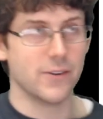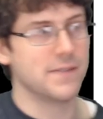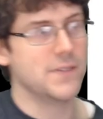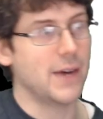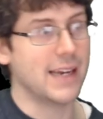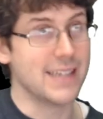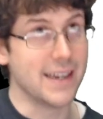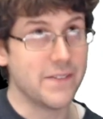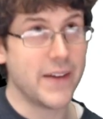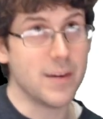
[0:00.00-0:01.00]
or if you
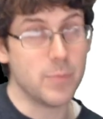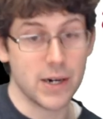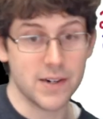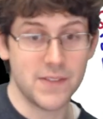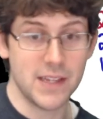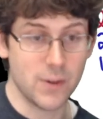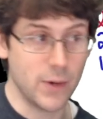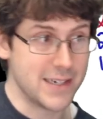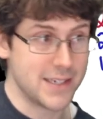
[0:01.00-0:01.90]
identify a part of the equation